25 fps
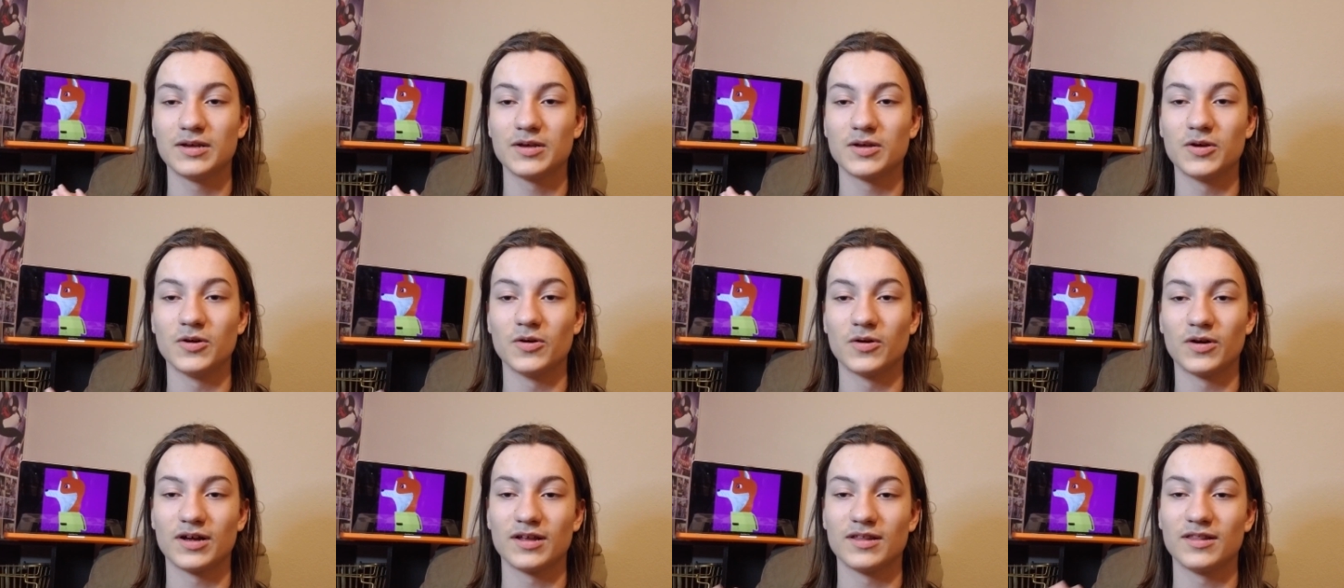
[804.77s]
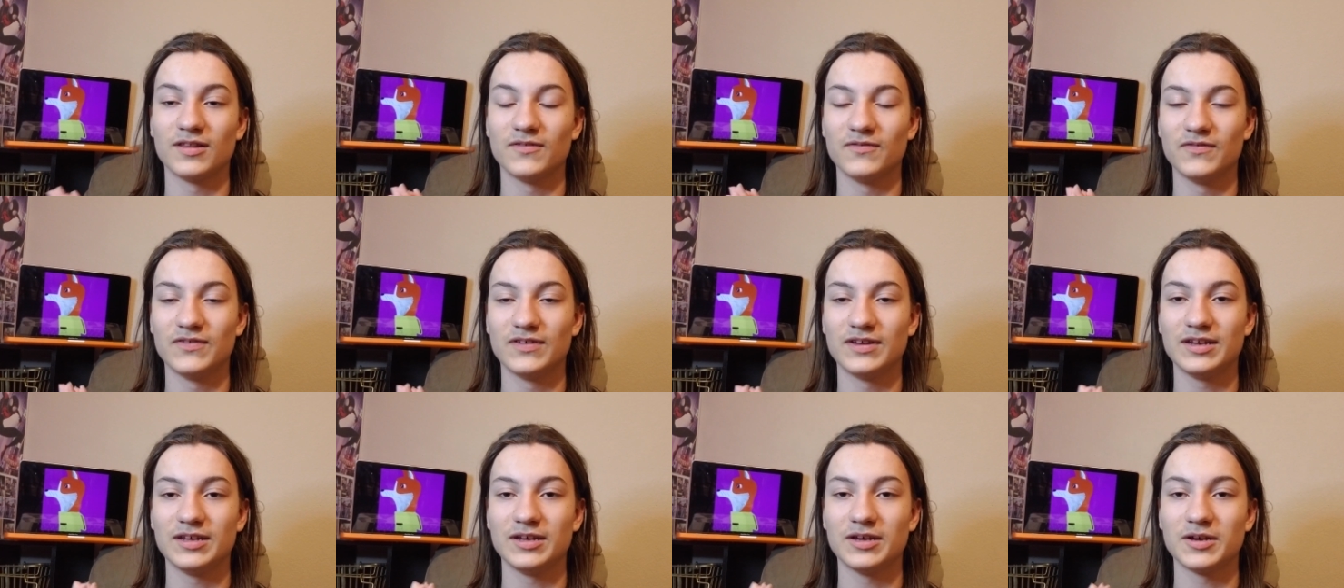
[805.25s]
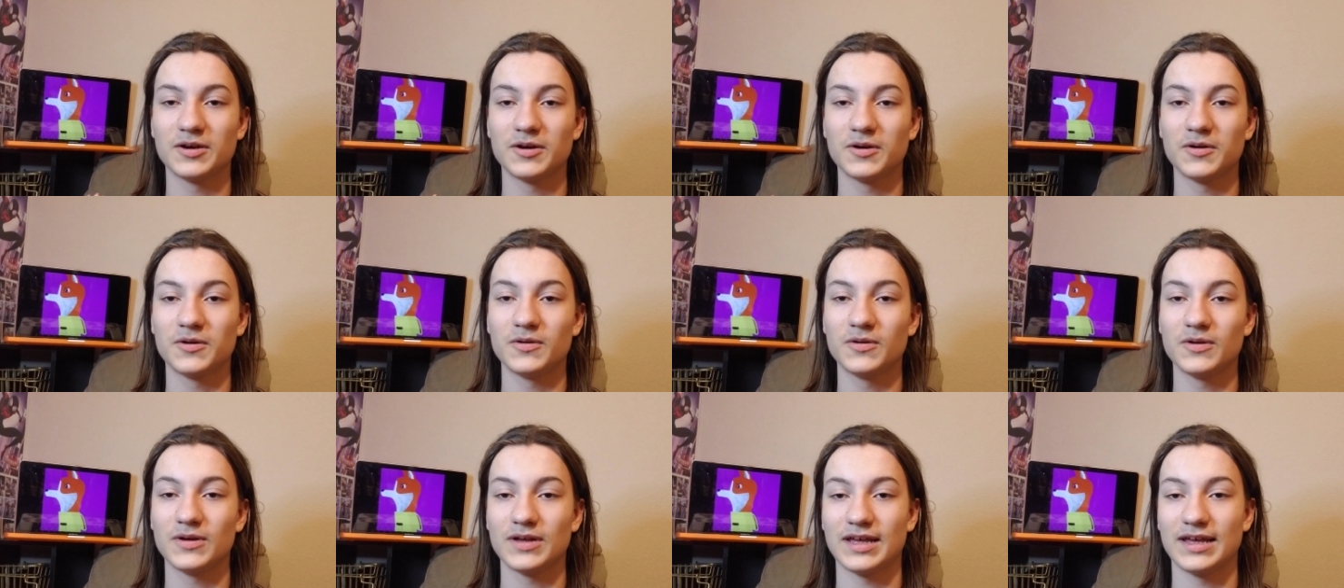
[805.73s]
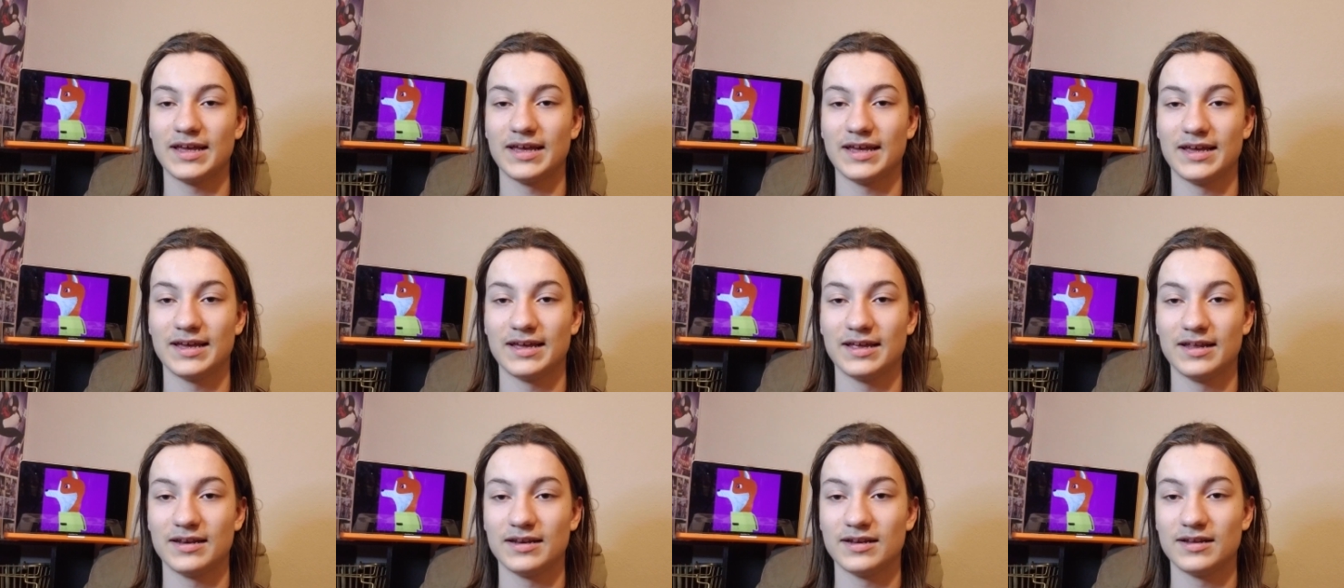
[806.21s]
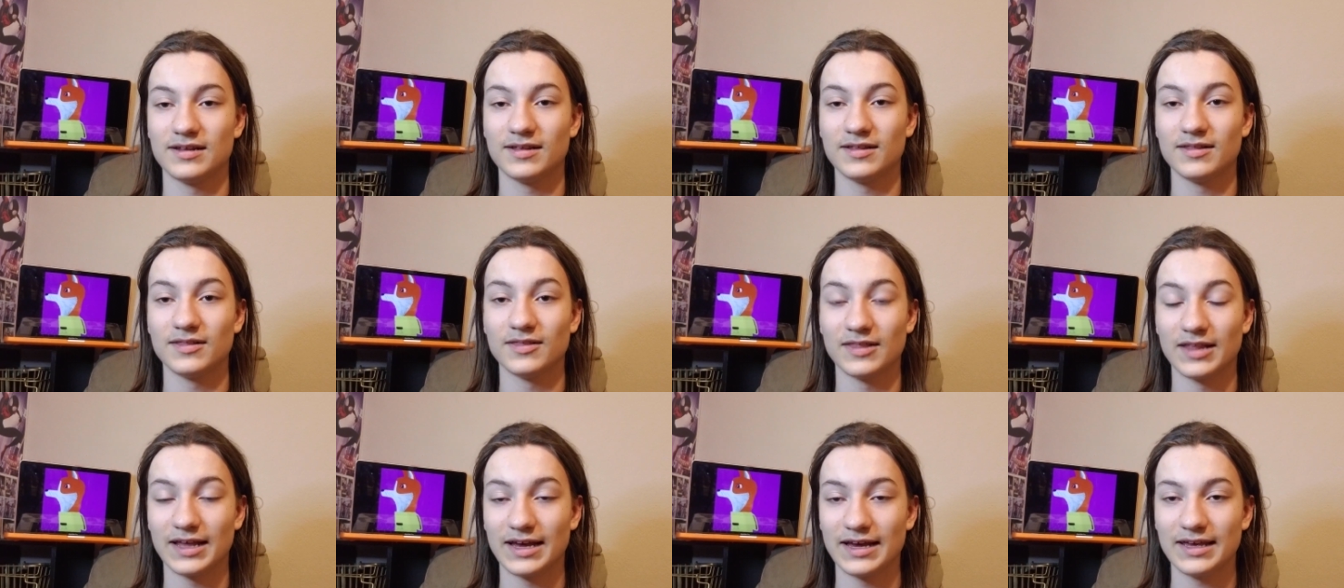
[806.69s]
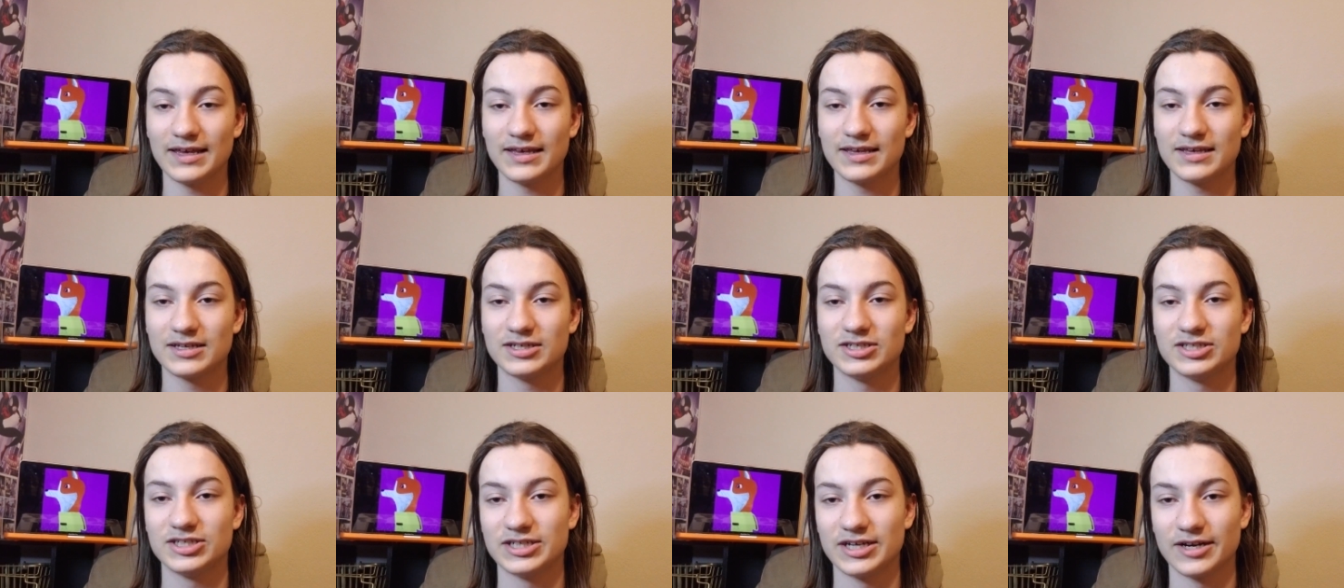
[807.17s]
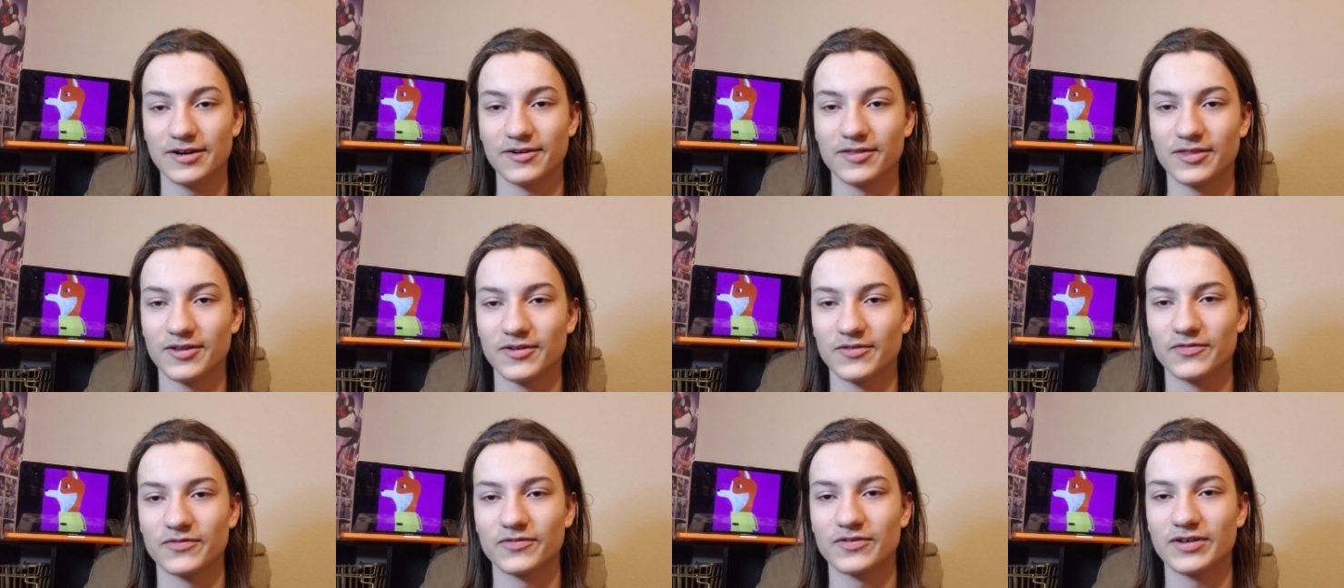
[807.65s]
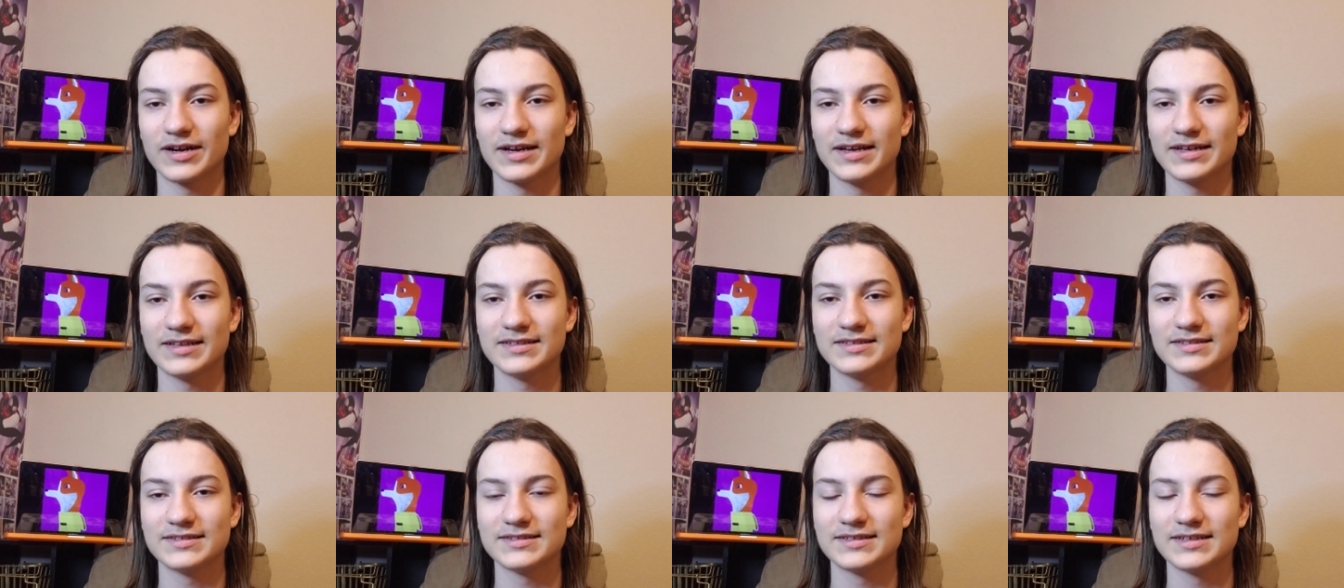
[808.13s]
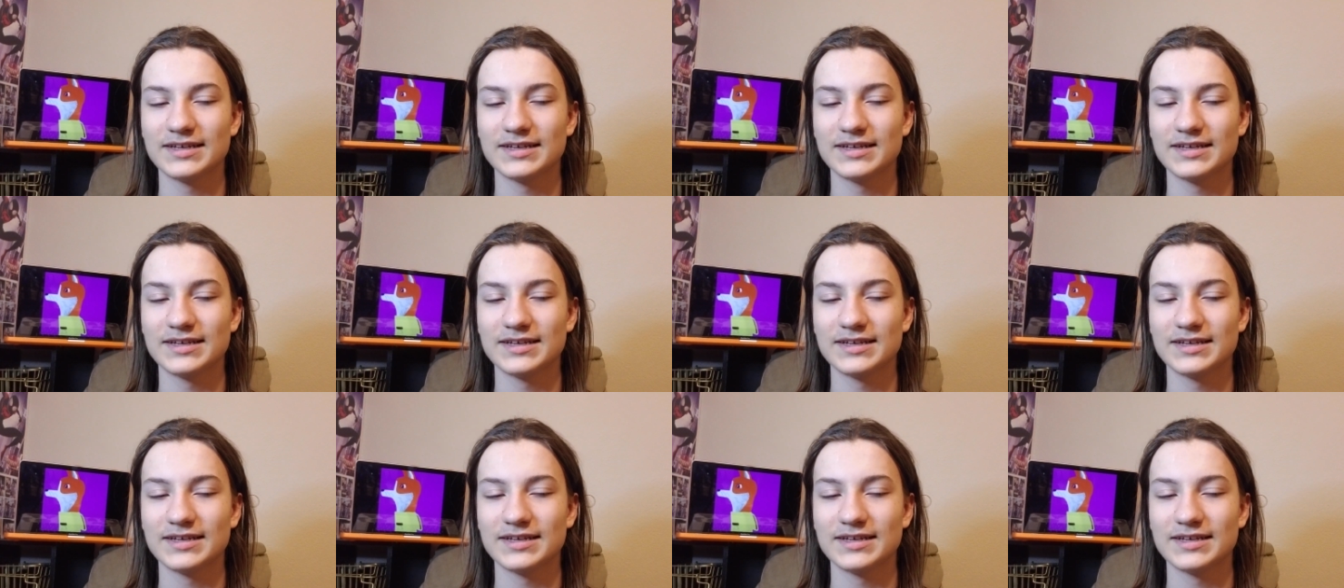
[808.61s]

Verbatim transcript: go on the video and like, share with your friends